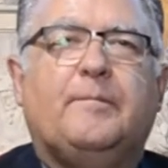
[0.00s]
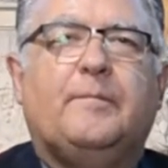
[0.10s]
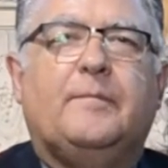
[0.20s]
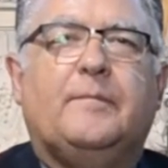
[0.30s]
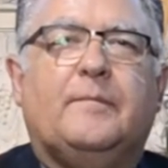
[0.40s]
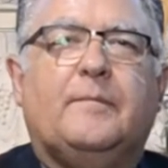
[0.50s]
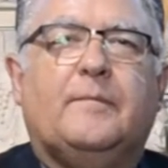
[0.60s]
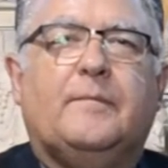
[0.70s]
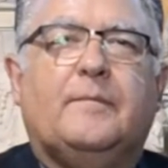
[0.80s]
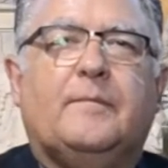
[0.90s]

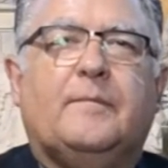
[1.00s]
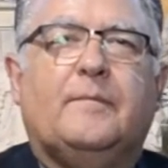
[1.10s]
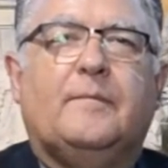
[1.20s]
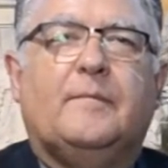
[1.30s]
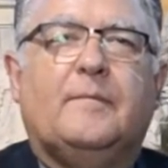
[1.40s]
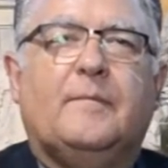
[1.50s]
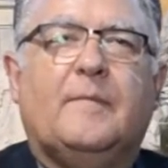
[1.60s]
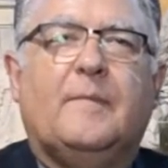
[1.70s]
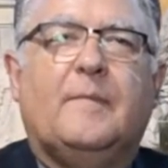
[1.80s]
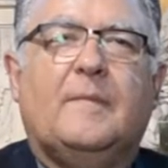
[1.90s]
Nothing is said.